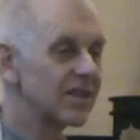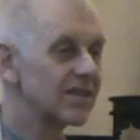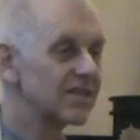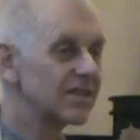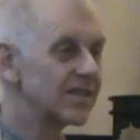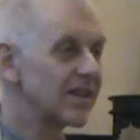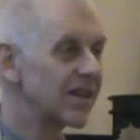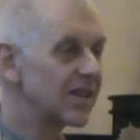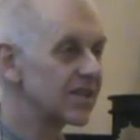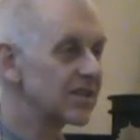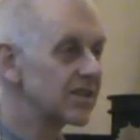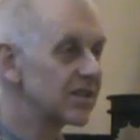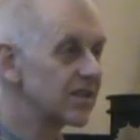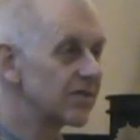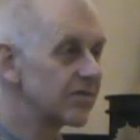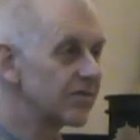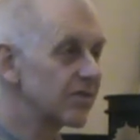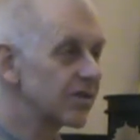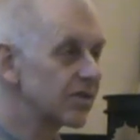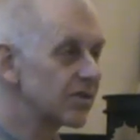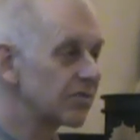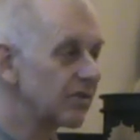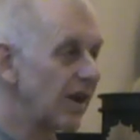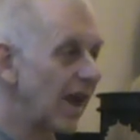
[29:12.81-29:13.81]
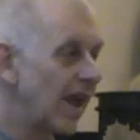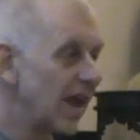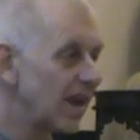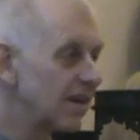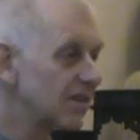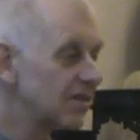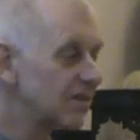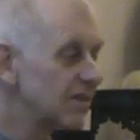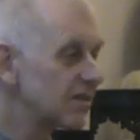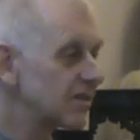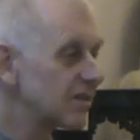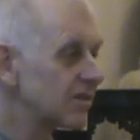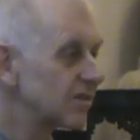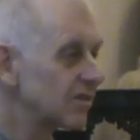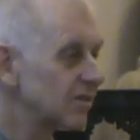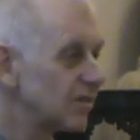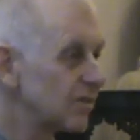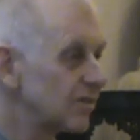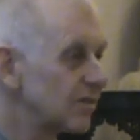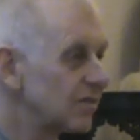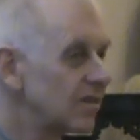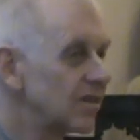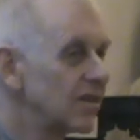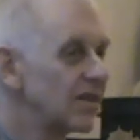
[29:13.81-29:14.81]
takes it for granted,
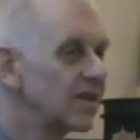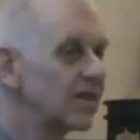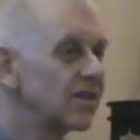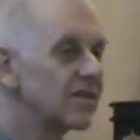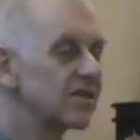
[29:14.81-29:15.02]
or